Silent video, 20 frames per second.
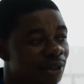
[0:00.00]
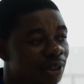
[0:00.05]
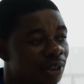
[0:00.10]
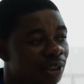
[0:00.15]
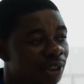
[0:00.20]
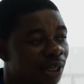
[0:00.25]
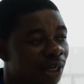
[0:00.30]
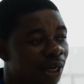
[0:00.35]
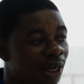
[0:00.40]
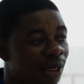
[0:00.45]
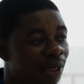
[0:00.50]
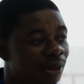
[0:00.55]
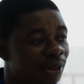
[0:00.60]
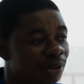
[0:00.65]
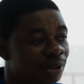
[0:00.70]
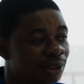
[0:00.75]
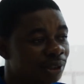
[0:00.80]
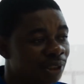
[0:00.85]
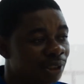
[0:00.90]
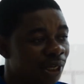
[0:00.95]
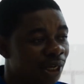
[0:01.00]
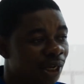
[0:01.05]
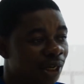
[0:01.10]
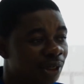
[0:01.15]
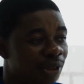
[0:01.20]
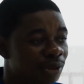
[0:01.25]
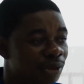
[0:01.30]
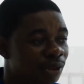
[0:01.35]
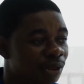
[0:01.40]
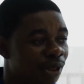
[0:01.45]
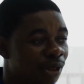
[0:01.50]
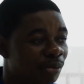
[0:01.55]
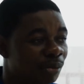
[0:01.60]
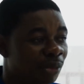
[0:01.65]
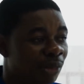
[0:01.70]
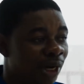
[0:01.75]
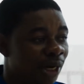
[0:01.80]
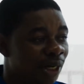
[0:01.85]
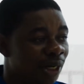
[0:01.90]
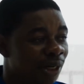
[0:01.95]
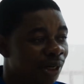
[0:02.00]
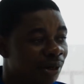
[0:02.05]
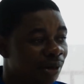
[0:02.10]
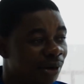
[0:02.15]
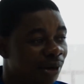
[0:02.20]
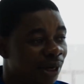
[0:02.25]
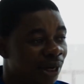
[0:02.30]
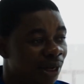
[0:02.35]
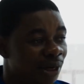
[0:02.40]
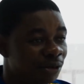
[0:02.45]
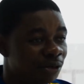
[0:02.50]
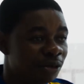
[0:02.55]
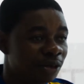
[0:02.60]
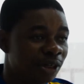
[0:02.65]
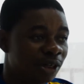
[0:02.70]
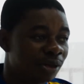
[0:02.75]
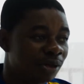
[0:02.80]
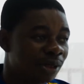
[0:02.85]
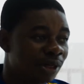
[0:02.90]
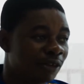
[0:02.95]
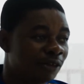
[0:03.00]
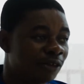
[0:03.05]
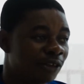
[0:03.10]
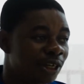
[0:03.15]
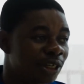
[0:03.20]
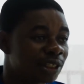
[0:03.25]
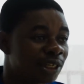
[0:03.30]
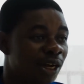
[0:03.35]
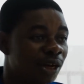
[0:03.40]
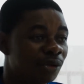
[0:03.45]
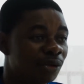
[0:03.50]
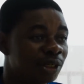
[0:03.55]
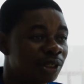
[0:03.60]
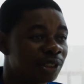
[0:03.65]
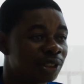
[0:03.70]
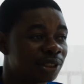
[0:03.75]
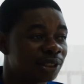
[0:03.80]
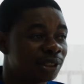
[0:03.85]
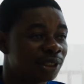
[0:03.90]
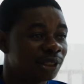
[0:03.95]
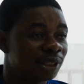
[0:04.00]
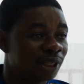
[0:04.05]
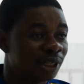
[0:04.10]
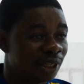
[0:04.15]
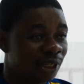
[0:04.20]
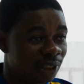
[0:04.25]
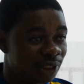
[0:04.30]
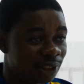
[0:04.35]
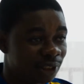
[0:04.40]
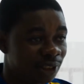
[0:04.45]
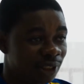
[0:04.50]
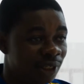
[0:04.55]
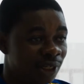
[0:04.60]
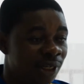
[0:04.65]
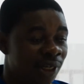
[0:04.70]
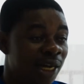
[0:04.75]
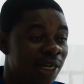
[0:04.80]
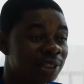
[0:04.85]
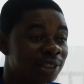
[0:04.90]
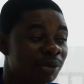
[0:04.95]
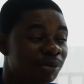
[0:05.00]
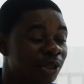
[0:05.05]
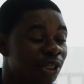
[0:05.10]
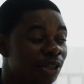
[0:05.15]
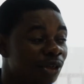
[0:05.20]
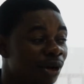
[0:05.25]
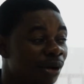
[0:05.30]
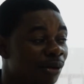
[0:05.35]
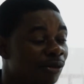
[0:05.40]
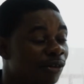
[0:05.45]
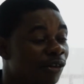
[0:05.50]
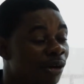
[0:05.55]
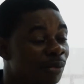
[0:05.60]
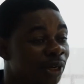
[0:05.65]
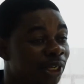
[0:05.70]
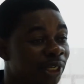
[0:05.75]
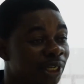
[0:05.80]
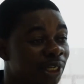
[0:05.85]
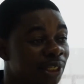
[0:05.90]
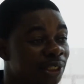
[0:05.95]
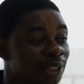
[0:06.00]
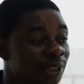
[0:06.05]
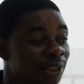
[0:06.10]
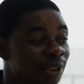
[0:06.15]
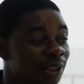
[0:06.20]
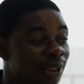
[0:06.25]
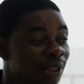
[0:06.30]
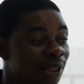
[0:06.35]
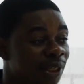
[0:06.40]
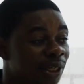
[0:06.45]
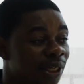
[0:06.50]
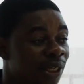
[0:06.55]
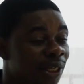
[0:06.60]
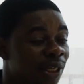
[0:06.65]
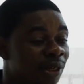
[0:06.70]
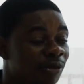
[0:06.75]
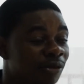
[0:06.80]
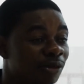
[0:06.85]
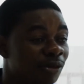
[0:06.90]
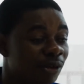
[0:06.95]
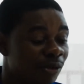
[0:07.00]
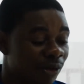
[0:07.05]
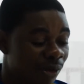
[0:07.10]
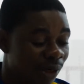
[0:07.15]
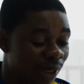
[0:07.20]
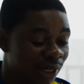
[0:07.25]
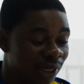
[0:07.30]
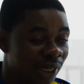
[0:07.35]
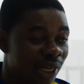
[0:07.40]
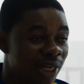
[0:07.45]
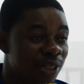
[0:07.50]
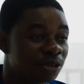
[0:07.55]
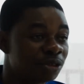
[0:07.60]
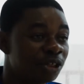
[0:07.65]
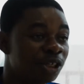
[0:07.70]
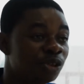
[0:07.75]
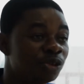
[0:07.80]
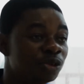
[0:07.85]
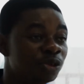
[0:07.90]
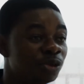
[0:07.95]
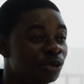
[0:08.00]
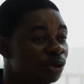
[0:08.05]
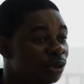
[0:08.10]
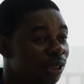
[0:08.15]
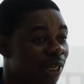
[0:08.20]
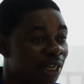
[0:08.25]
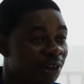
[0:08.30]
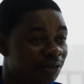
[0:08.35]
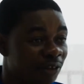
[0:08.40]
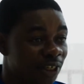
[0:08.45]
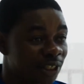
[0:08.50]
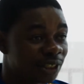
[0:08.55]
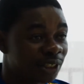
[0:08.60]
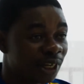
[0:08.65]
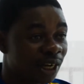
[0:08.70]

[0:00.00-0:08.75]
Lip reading: Yeah. My country, the first language is English, That's the medium of communication in nursery to the university